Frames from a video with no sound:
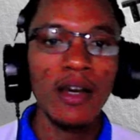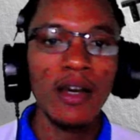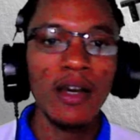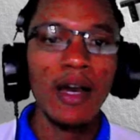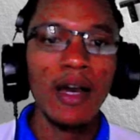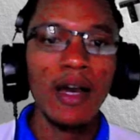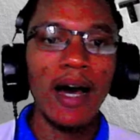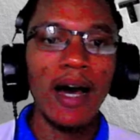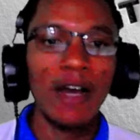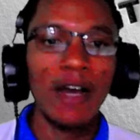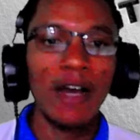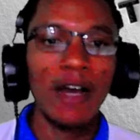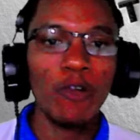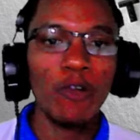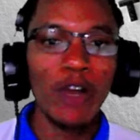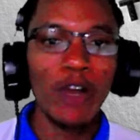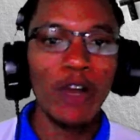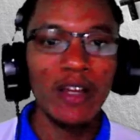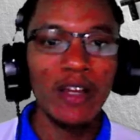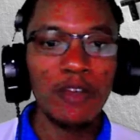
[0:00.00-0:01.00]
and
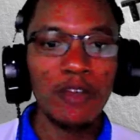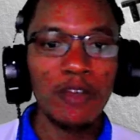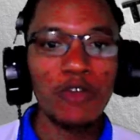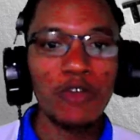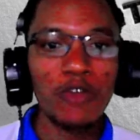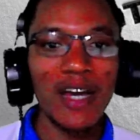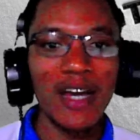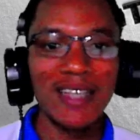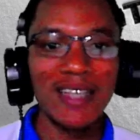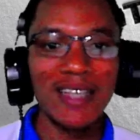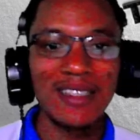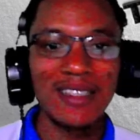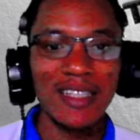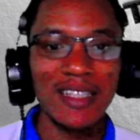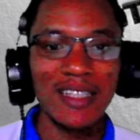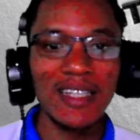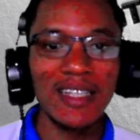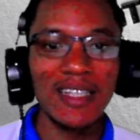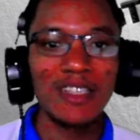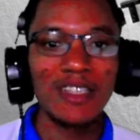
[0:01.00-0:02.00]
ready for SEA
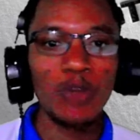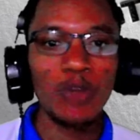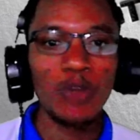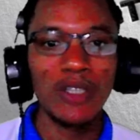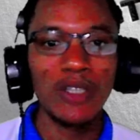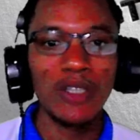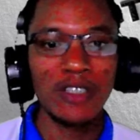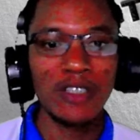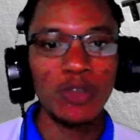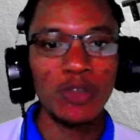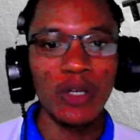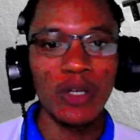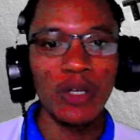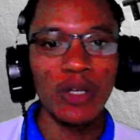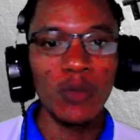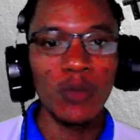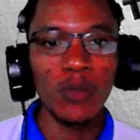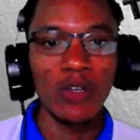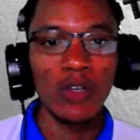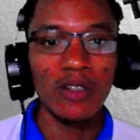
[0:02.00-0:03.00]

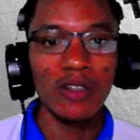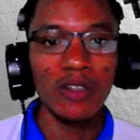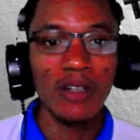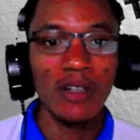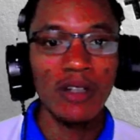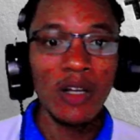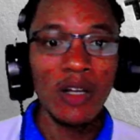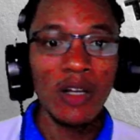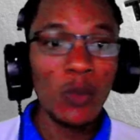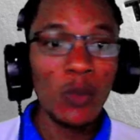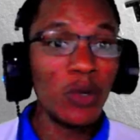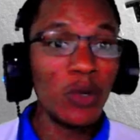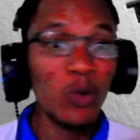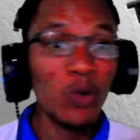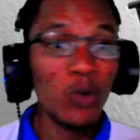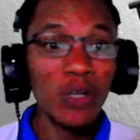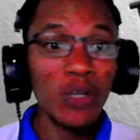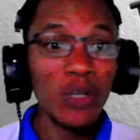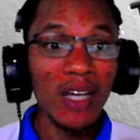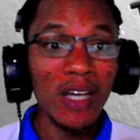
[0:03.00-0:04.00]
2021. We only
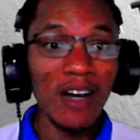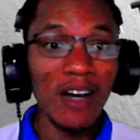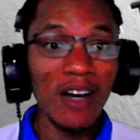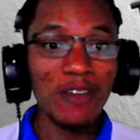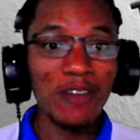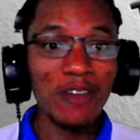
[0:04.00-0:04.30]
have